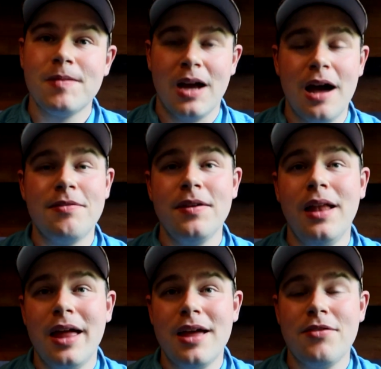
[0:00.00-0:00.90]
I feel
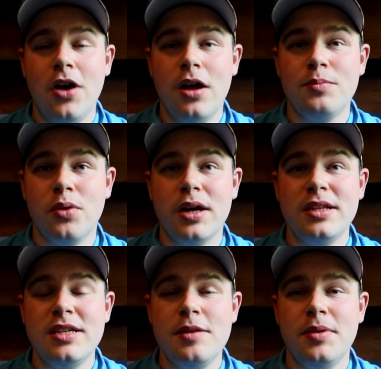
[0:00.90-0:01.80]
like I've gone pretty
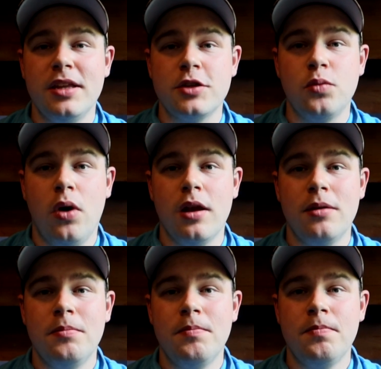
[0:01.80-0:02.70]
deep in this one,